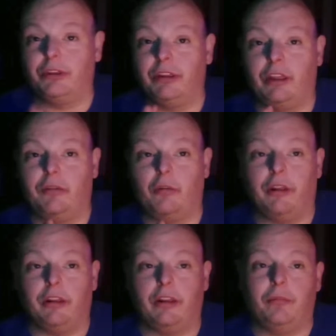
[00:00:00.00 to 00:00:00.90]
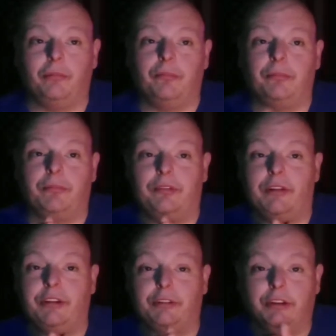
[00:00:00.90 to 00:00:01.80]
and then running them
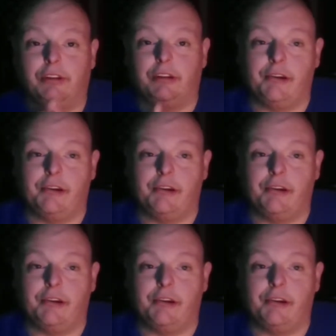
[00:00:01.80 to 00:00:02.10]
eventually.